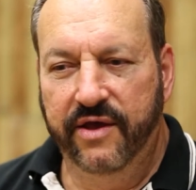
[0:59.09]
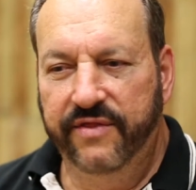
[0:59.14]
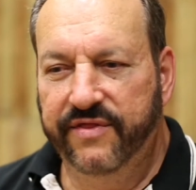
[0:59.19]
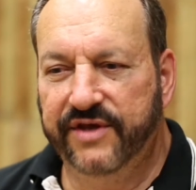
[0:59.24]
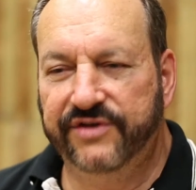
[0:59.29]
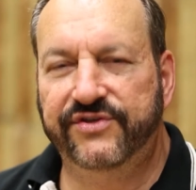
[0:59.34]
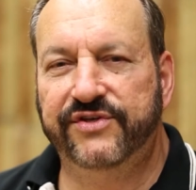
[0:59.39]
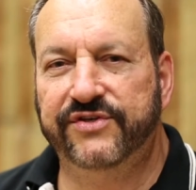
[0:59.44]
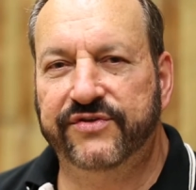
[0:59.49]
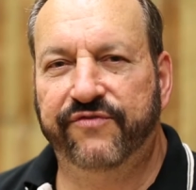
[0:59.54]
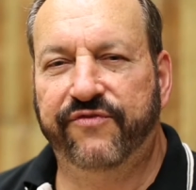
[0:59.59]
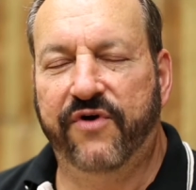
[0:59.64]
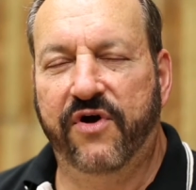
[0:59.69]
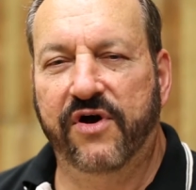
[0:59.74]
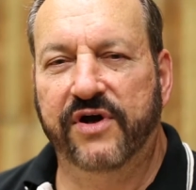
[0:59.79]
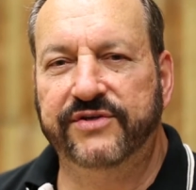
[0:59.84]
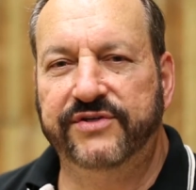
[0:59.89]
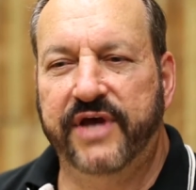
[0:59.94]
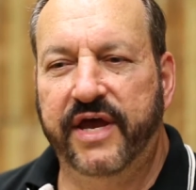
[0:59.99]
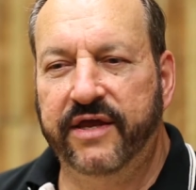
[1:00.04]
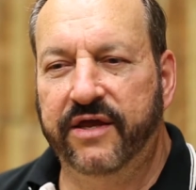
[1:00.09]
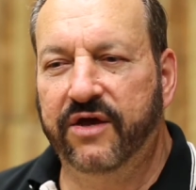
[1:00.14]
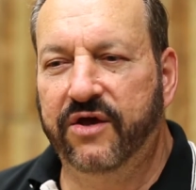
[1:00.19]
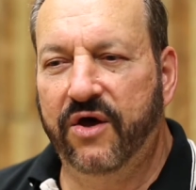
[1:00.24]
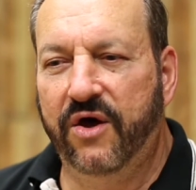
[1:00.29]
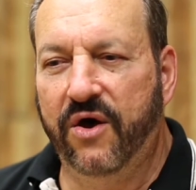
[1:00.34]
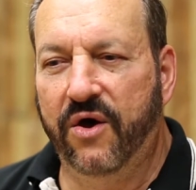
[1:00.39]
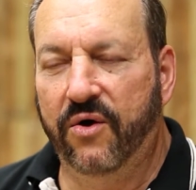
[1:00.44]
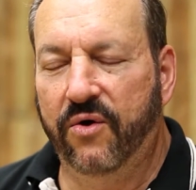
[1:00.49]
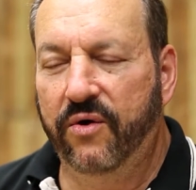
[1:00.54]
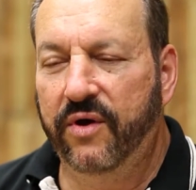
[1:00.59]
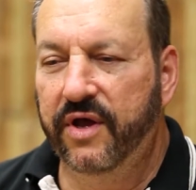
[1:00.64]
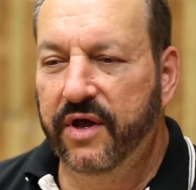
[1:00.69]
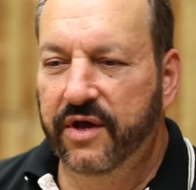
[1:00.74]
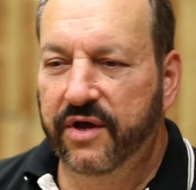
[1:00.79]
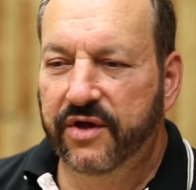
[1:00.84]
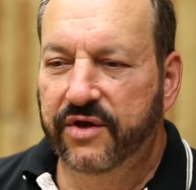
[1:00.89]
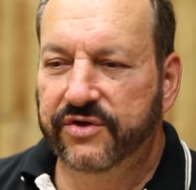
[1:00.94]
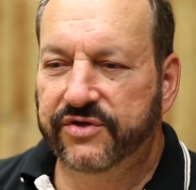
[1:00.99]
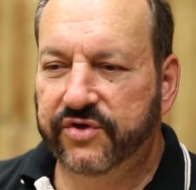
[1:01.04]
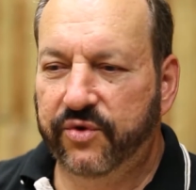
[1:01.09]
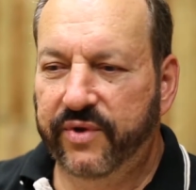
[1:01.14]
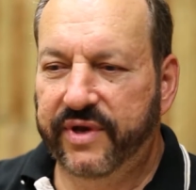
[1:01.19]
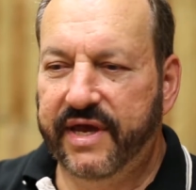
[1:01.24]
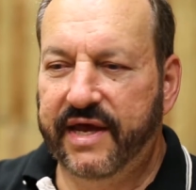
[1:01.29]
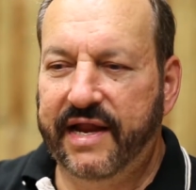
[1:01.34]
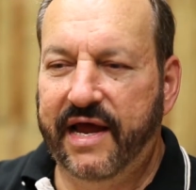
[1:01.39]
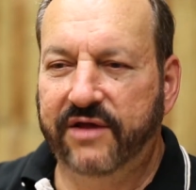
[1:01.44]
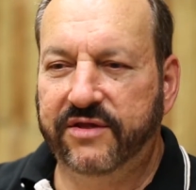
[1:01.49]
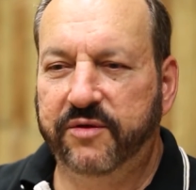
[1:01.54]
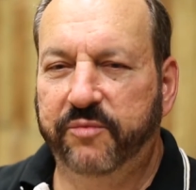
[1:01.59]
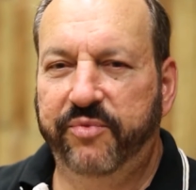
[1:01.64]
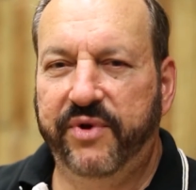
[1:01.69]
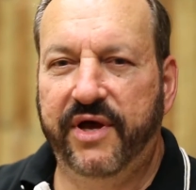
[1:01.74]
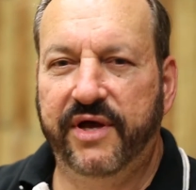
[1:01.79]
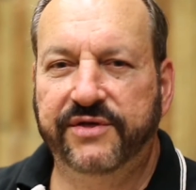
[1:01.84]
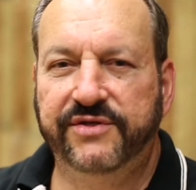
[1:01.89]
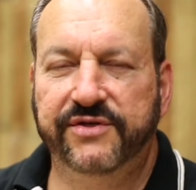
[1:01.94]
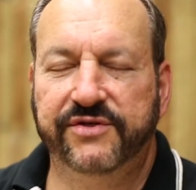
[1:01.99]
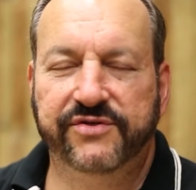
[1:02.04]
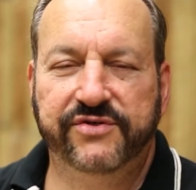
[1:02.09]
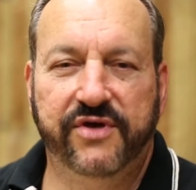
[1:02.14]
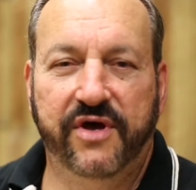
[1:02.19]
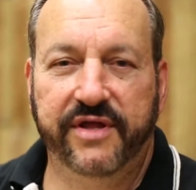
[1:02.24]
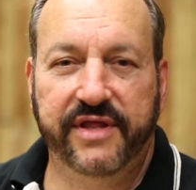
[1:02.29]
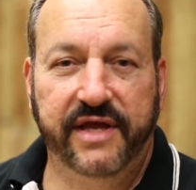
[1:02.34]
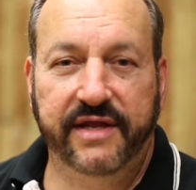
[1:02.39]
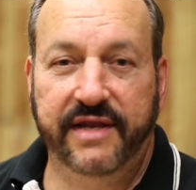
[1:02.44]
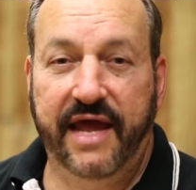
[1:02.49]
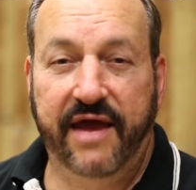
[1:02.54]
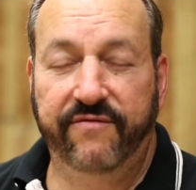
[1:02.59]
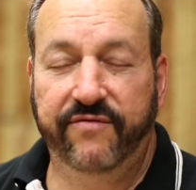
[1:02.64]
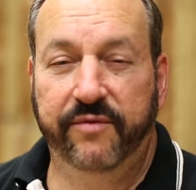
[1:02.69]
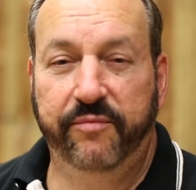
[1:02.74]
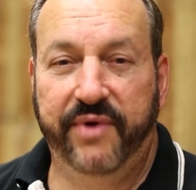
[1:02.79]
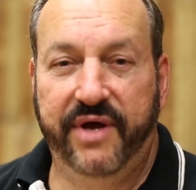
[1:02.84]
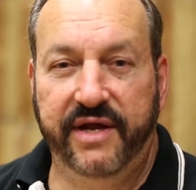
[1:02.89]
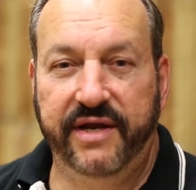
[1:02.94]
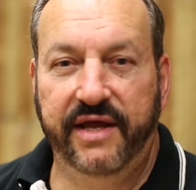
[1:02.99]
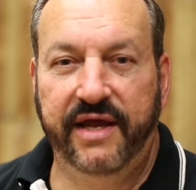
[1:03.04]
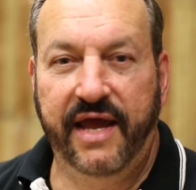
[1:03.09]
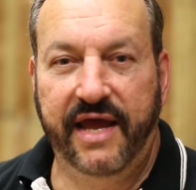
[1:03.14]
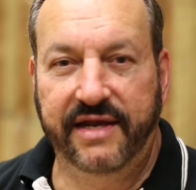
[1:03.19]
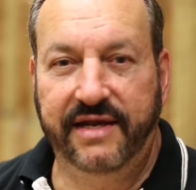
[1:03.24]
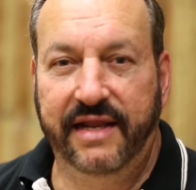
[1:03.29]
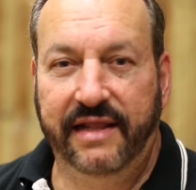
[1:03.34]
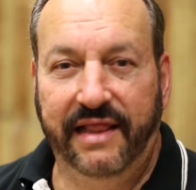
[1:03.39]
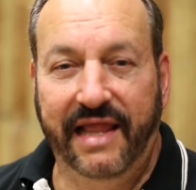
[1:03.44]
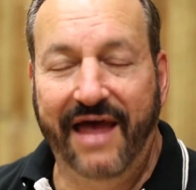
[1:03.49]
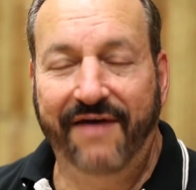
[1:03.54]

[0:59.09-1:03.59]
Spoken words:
This is as far as I can go." So we got out the bus and saw that everybody had